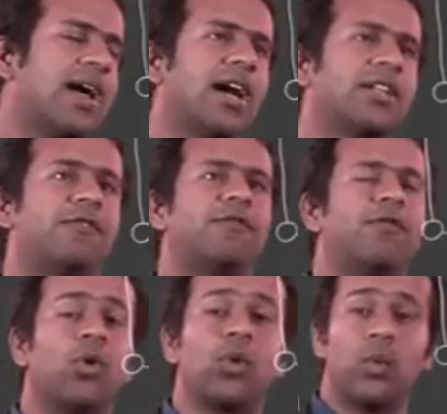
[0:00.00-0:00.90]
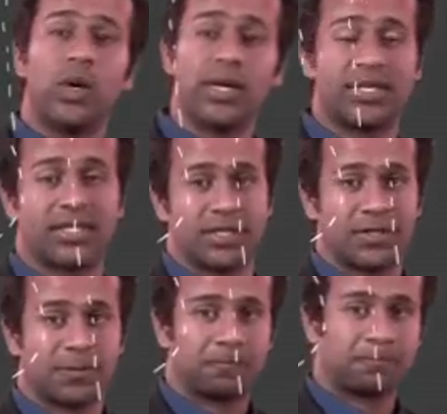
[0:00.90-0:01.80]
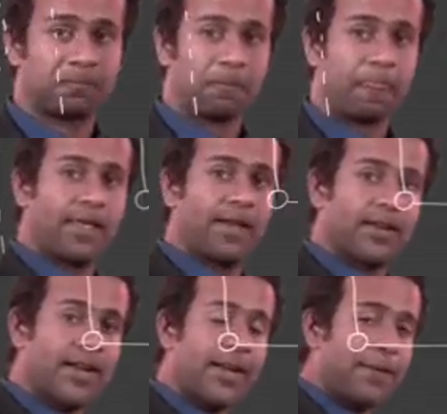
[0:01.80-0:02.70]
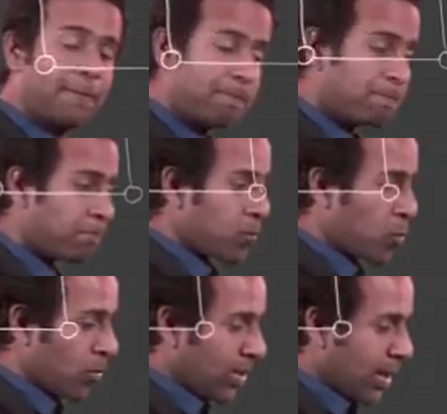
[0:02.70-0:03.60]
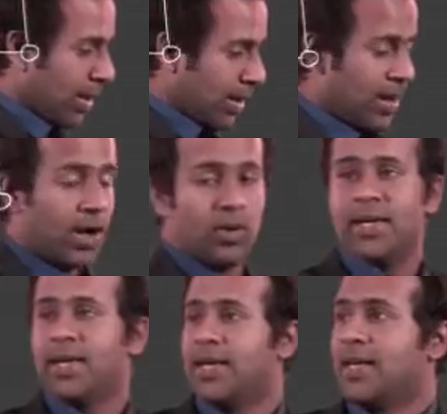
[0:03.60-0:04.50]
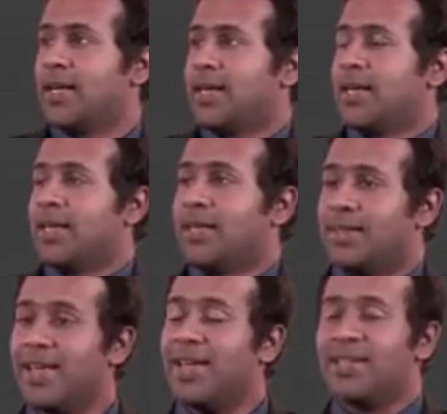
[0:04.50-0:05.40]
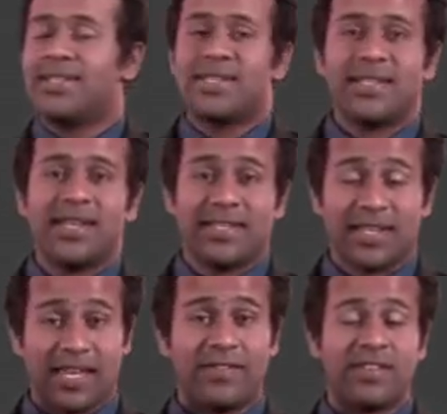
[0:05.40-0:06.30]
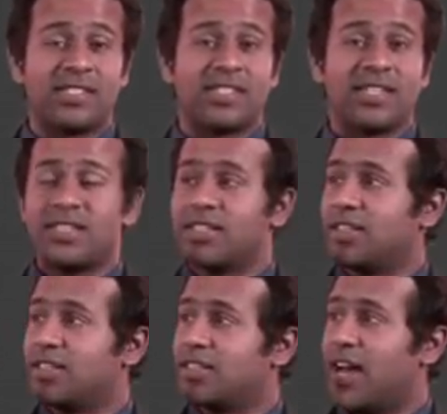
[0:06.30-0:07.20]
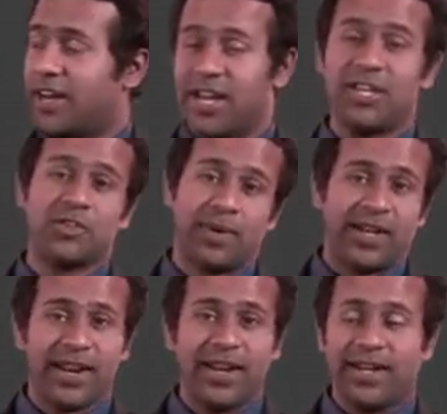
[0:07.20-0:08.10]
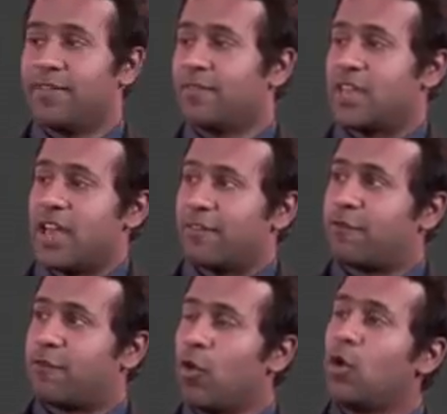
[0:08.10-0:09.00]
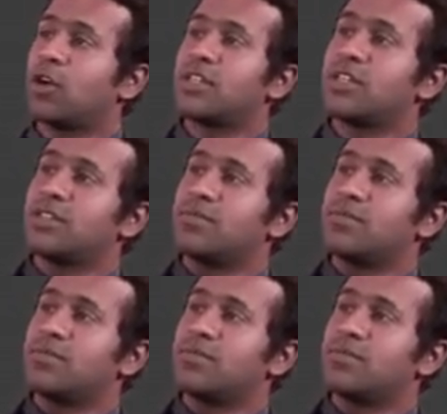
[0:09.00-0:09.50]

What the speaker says: at the four vertices, right? Now, this is a given arrangement, right? We have four